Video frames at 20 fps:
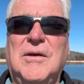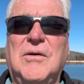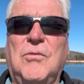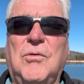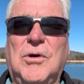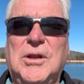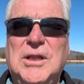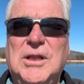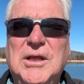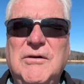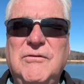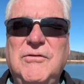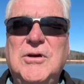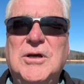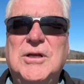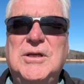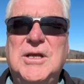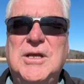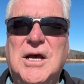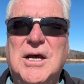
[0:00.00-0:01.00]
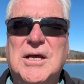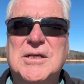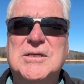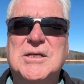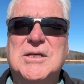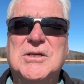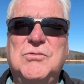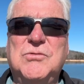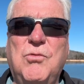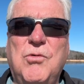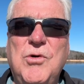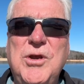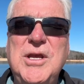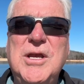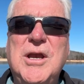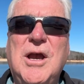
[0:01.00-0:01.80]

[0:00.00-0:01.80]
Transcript: What LiveGood does is we